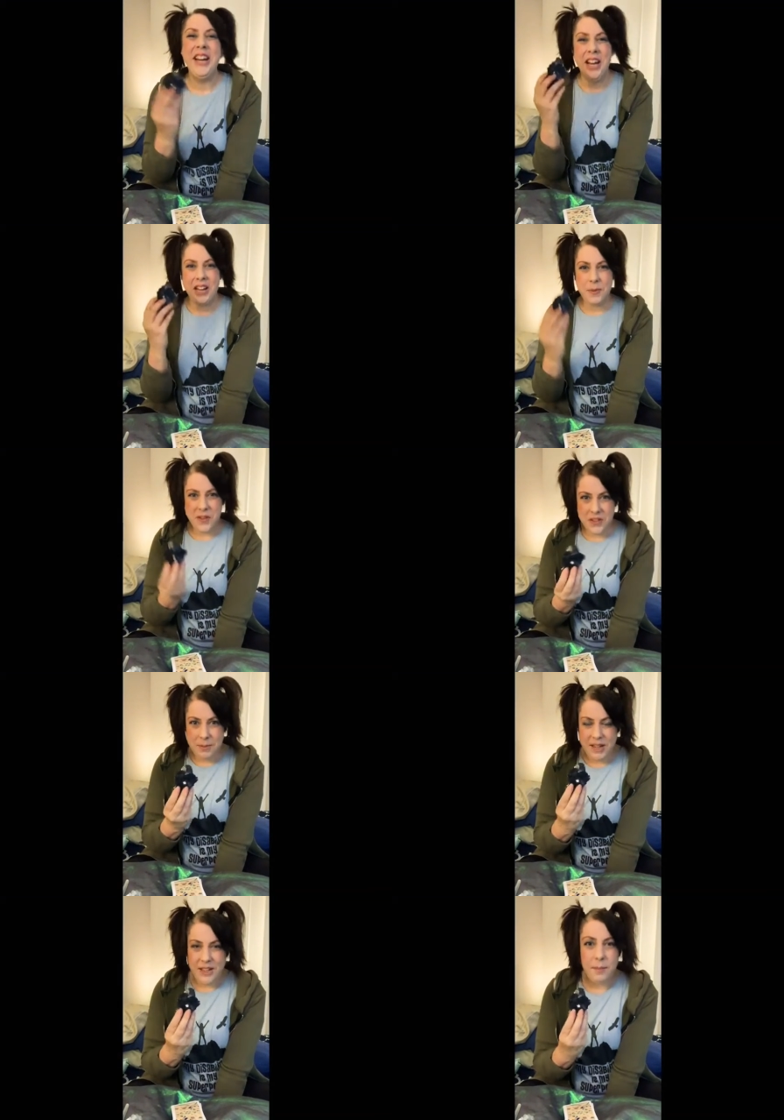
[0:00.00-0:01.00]
especially
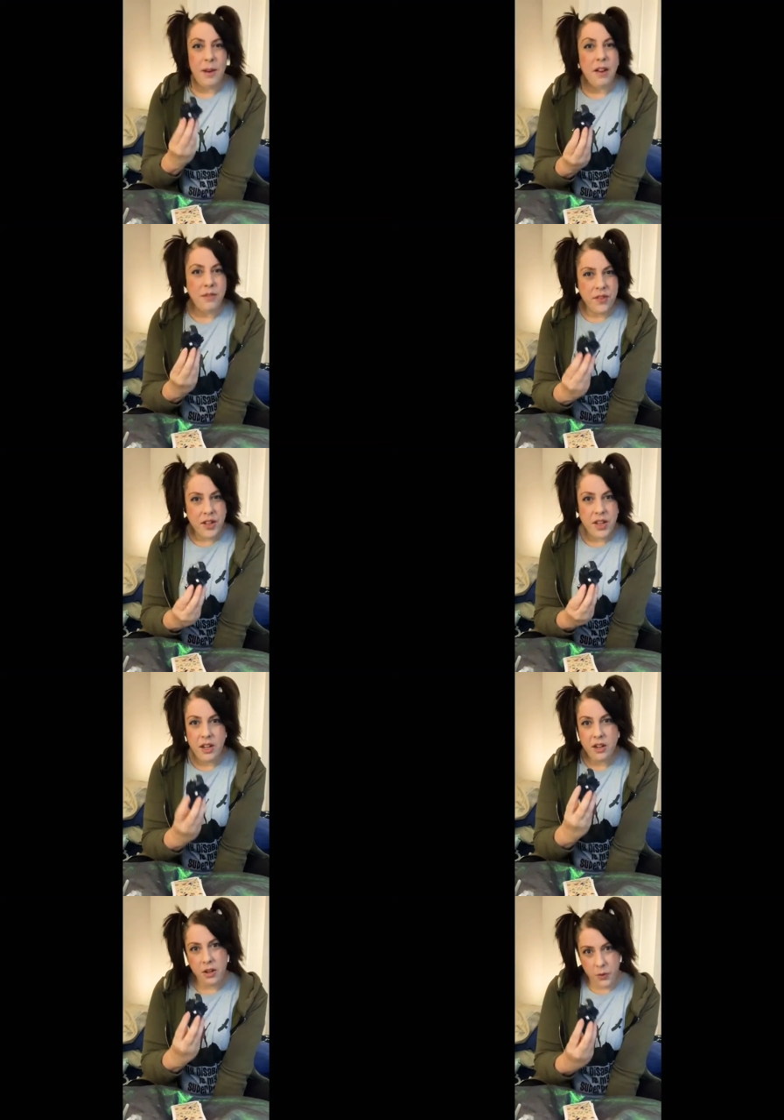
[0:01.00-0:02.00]
because I'm not
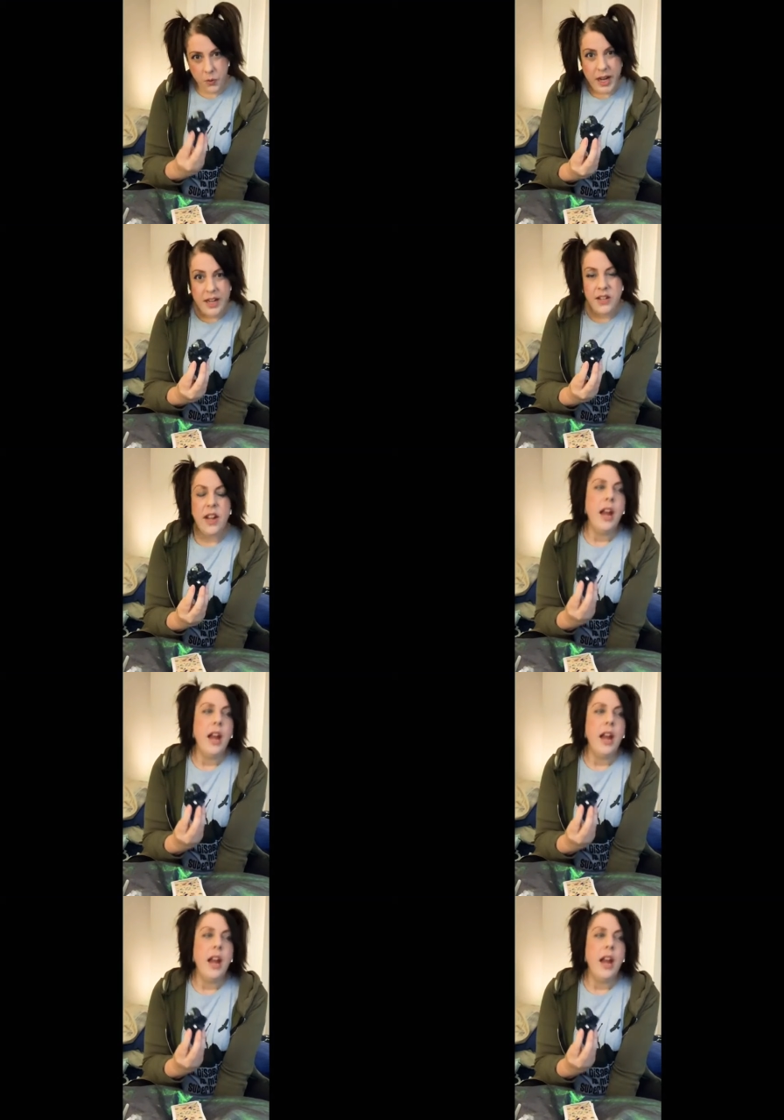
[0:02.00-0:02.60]
feeling great,